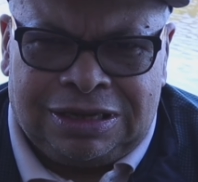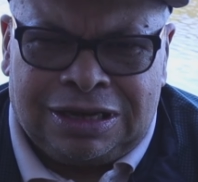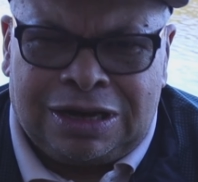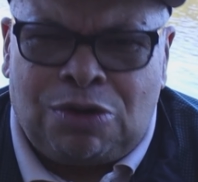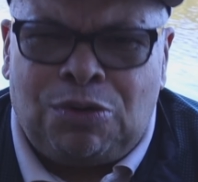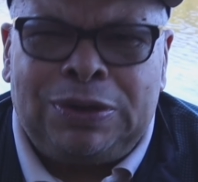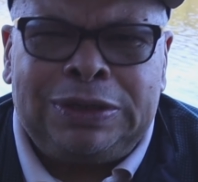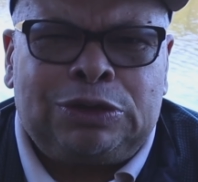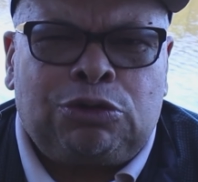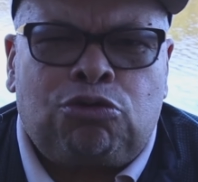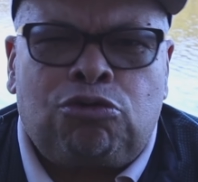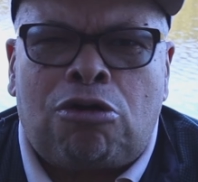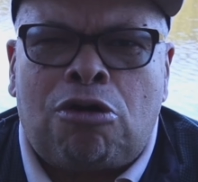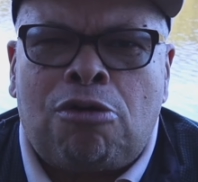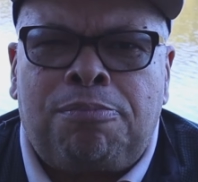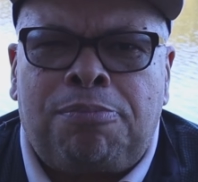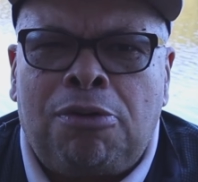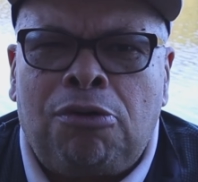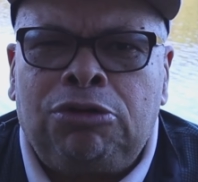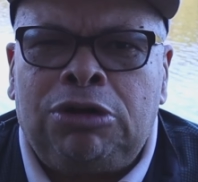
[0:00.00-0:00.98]
Quid
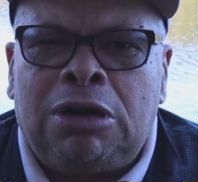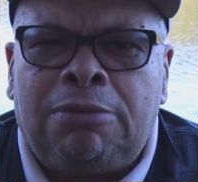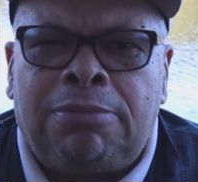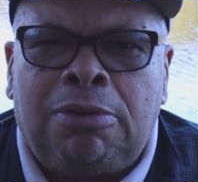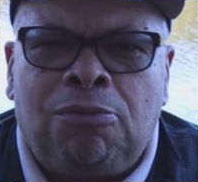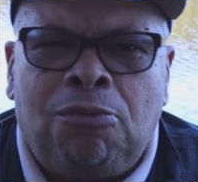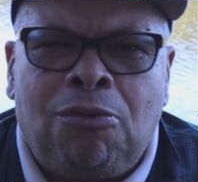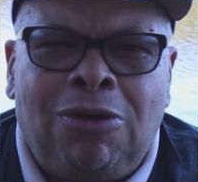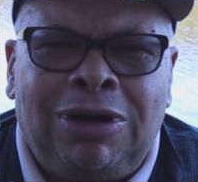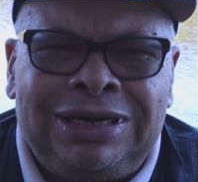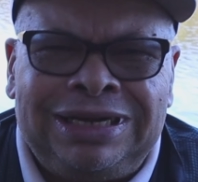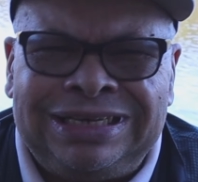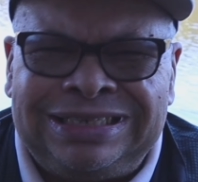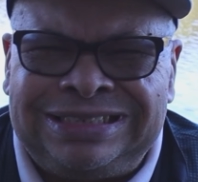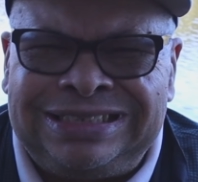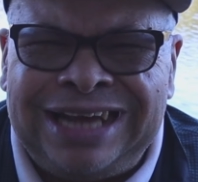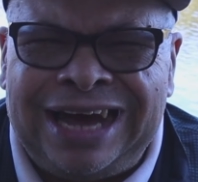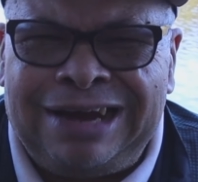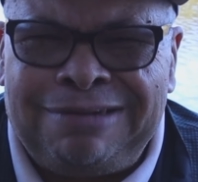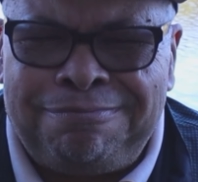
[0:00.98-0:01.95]
pro quo, number one,
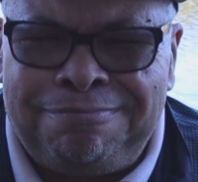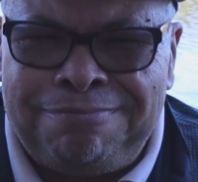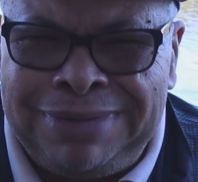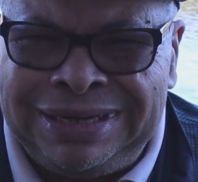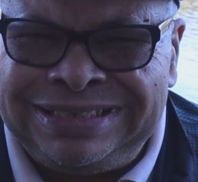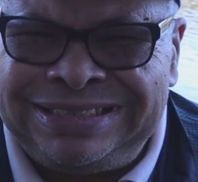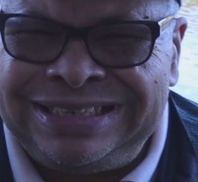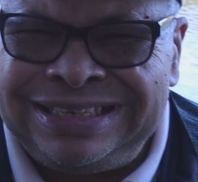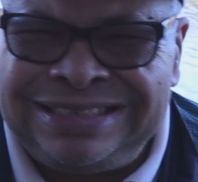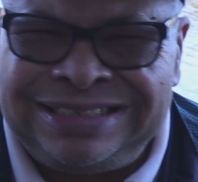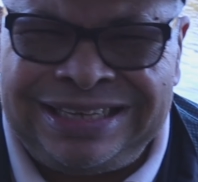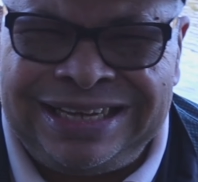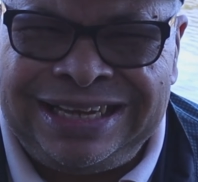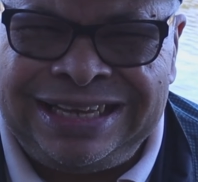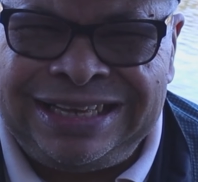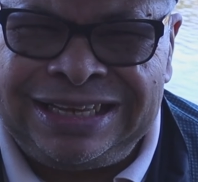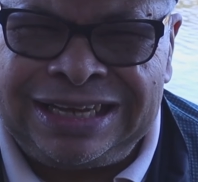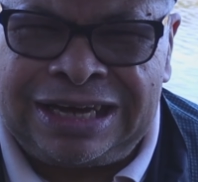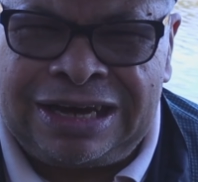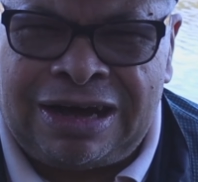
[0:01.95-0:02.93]
is not mentioned
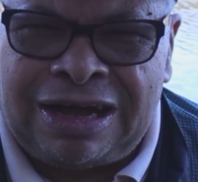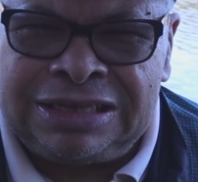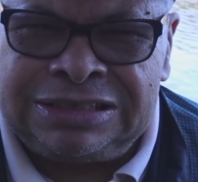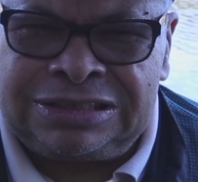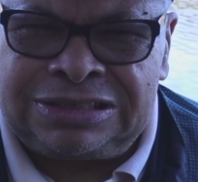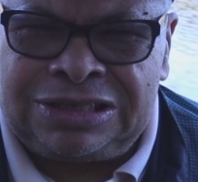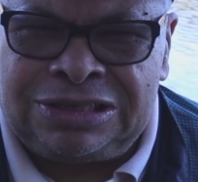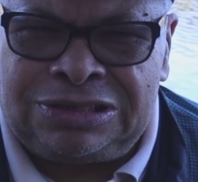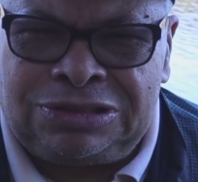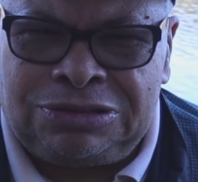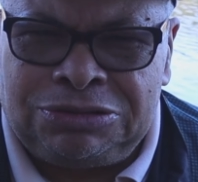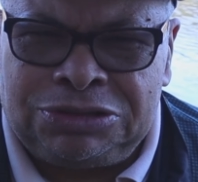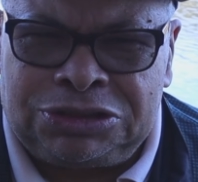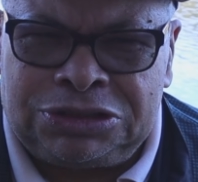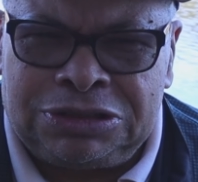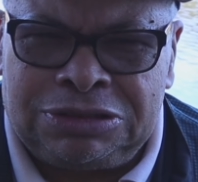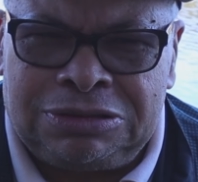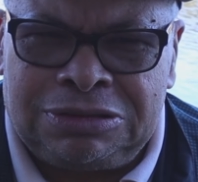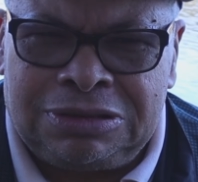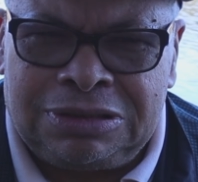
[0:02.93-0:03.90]
in the Constitution.